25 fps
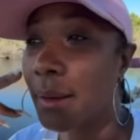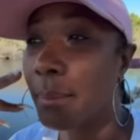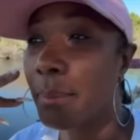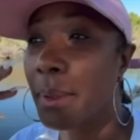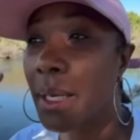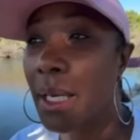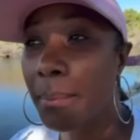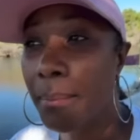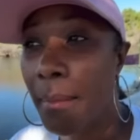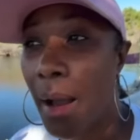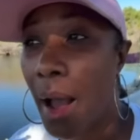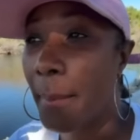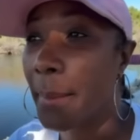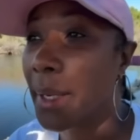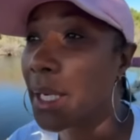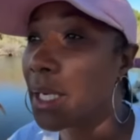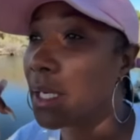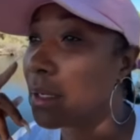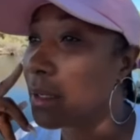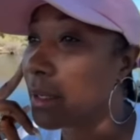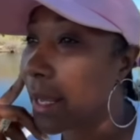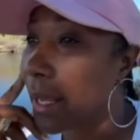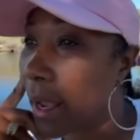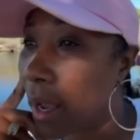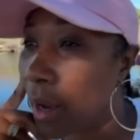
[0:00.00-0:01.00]
nigga, big mama
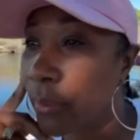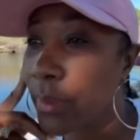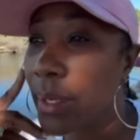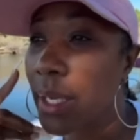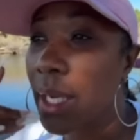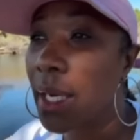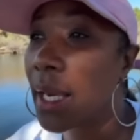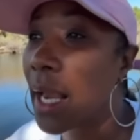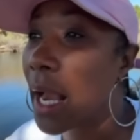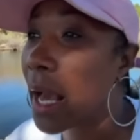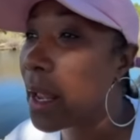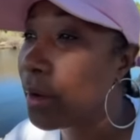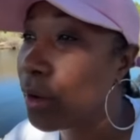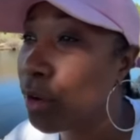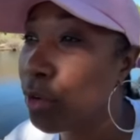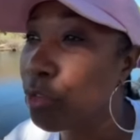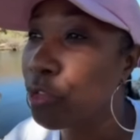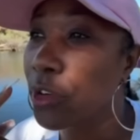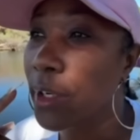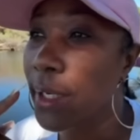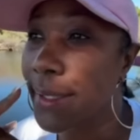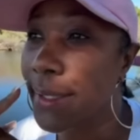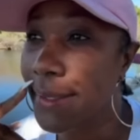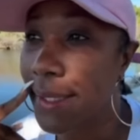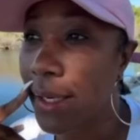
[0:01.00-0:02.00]
here now. We ain't got no
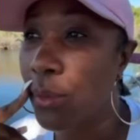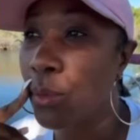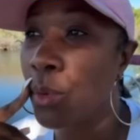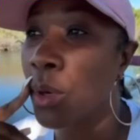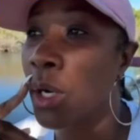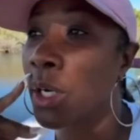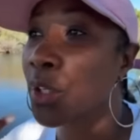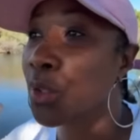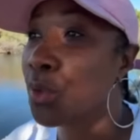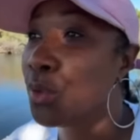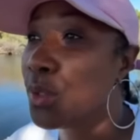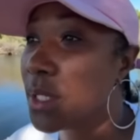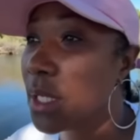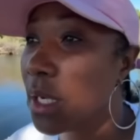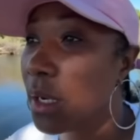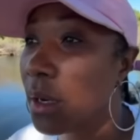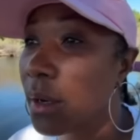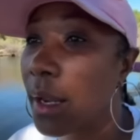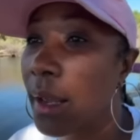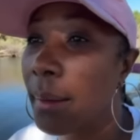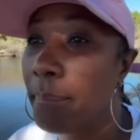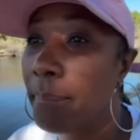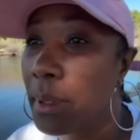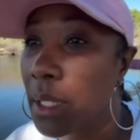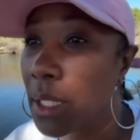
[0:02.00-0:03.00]
friends at work. You tell
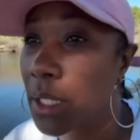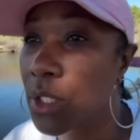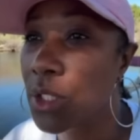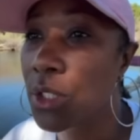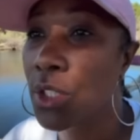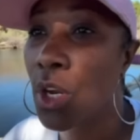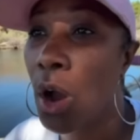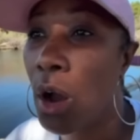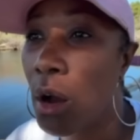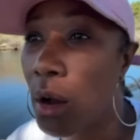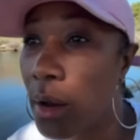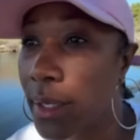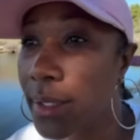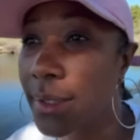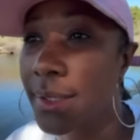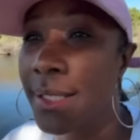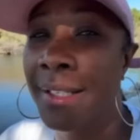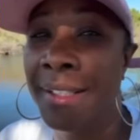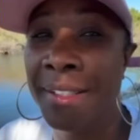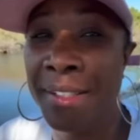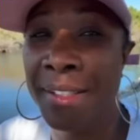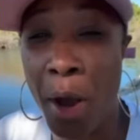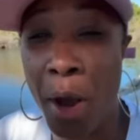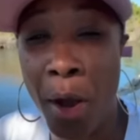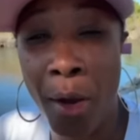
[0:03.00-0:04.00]
that bitch y'all is
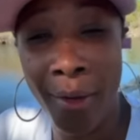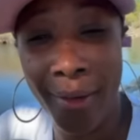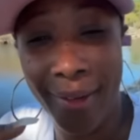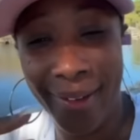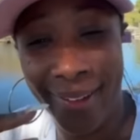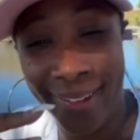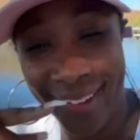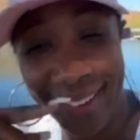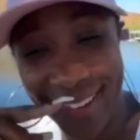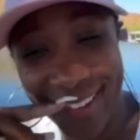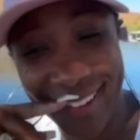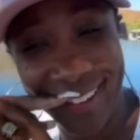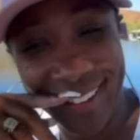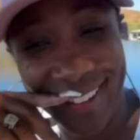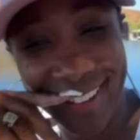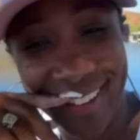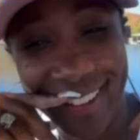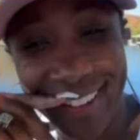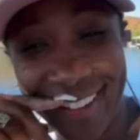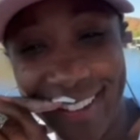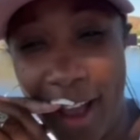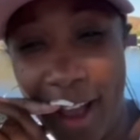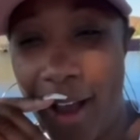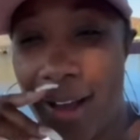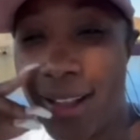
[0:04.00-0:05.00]

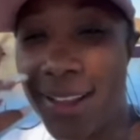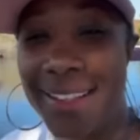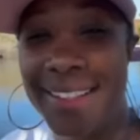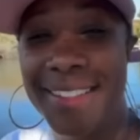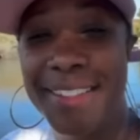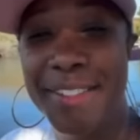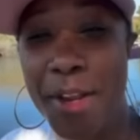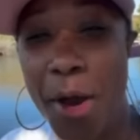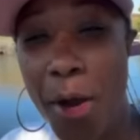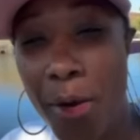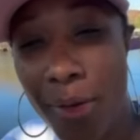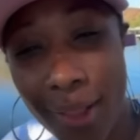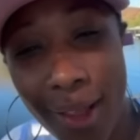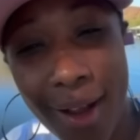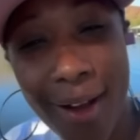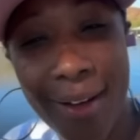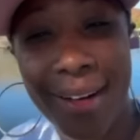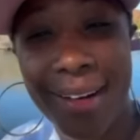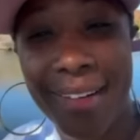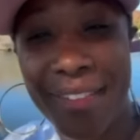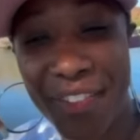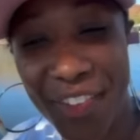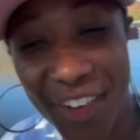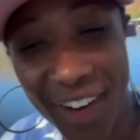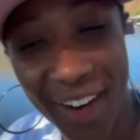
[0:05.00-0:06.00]
no y'all is no
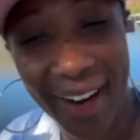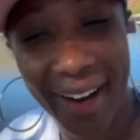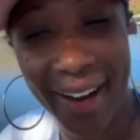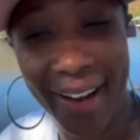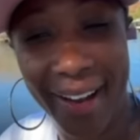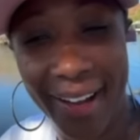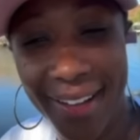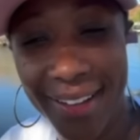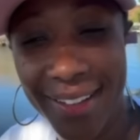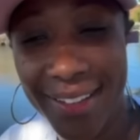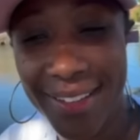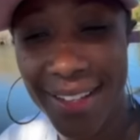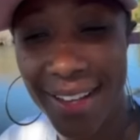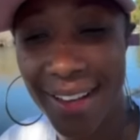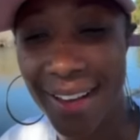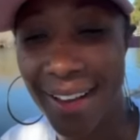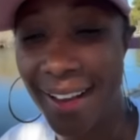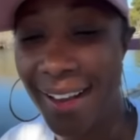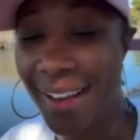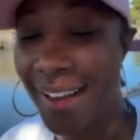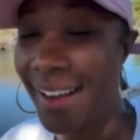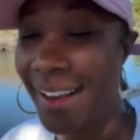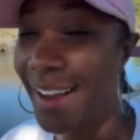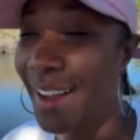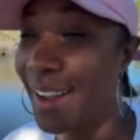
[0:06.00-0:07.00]
longer friends.
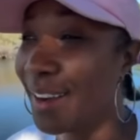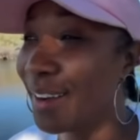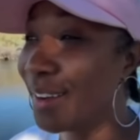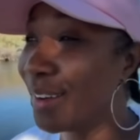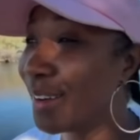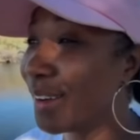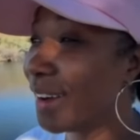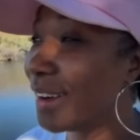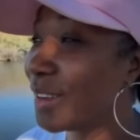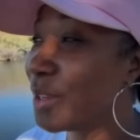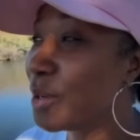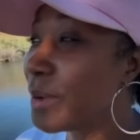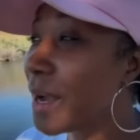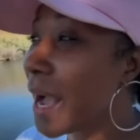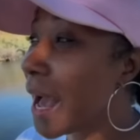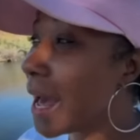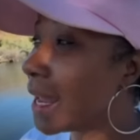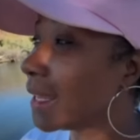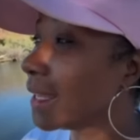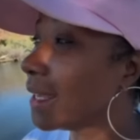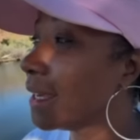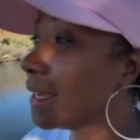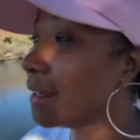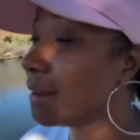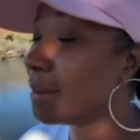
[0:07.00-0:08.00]
Girl, you
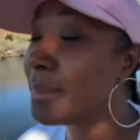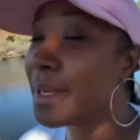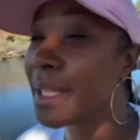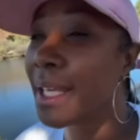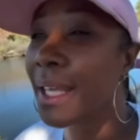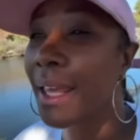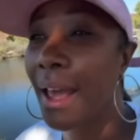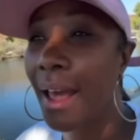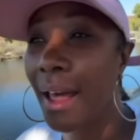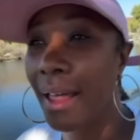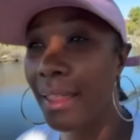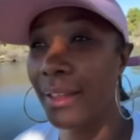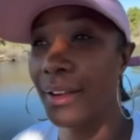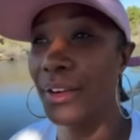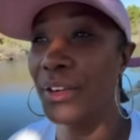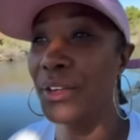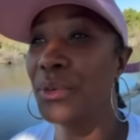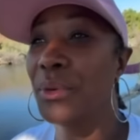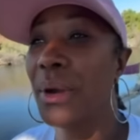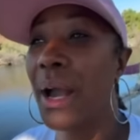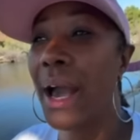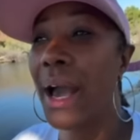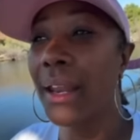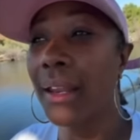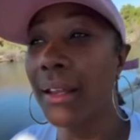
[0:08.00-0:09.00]
gotta get them together.
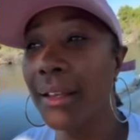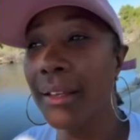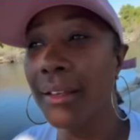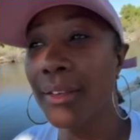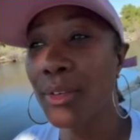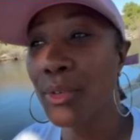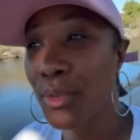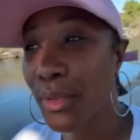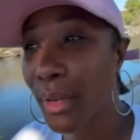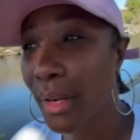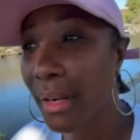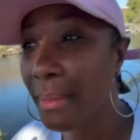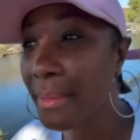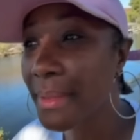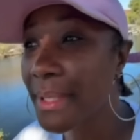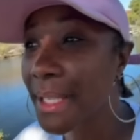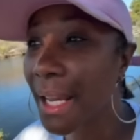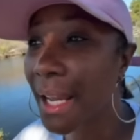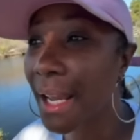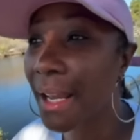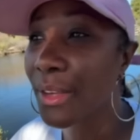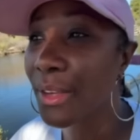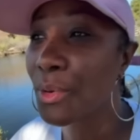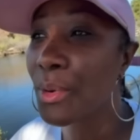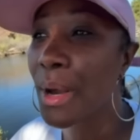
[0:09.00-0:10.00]
You gotta, you know what I'm
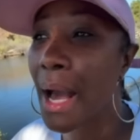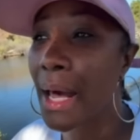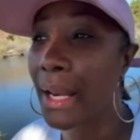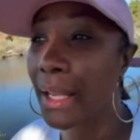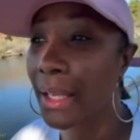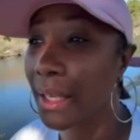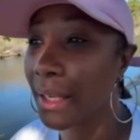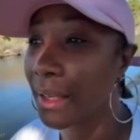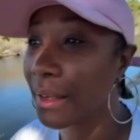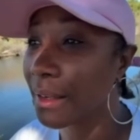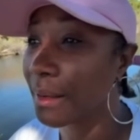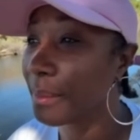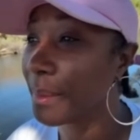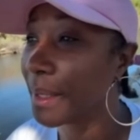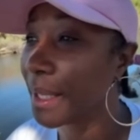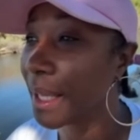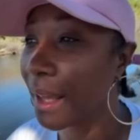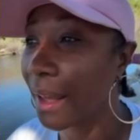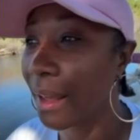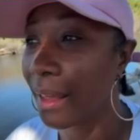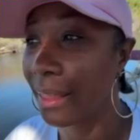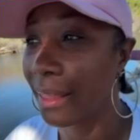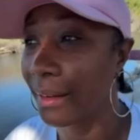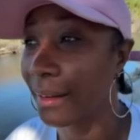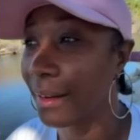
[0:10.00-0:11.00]
saying? You gotta get them
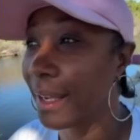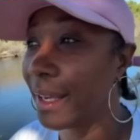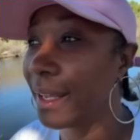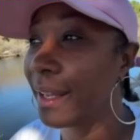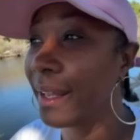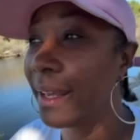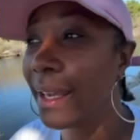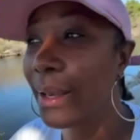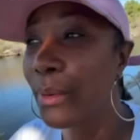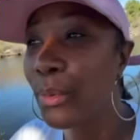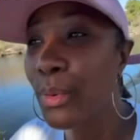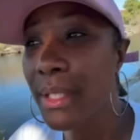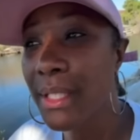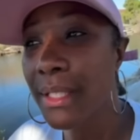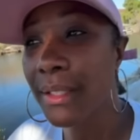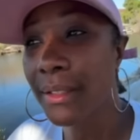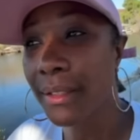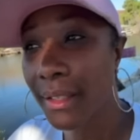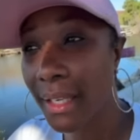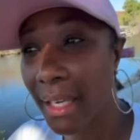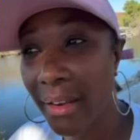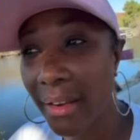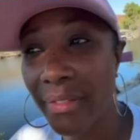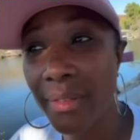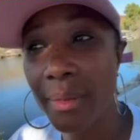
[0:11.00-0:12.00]
together. And he was
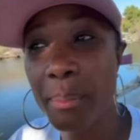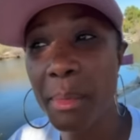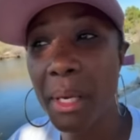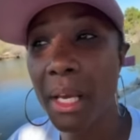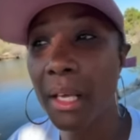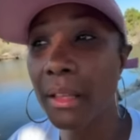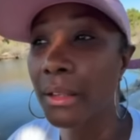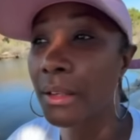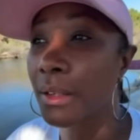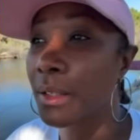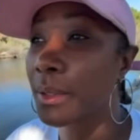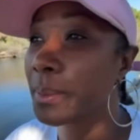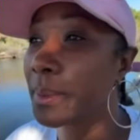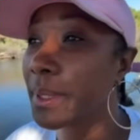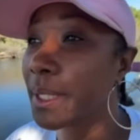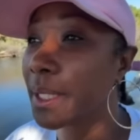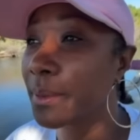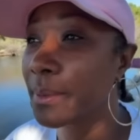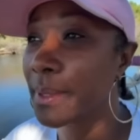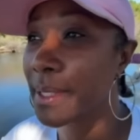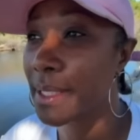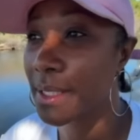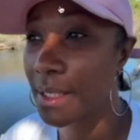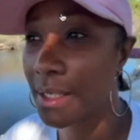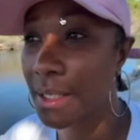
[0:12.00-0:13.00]
giving me a little bit
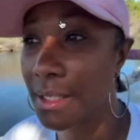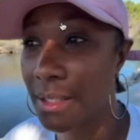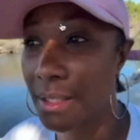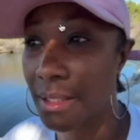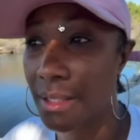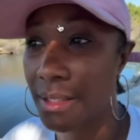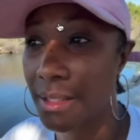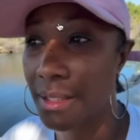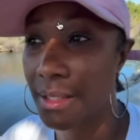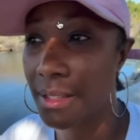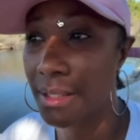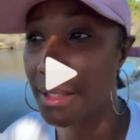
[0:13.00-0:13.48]
of resistance.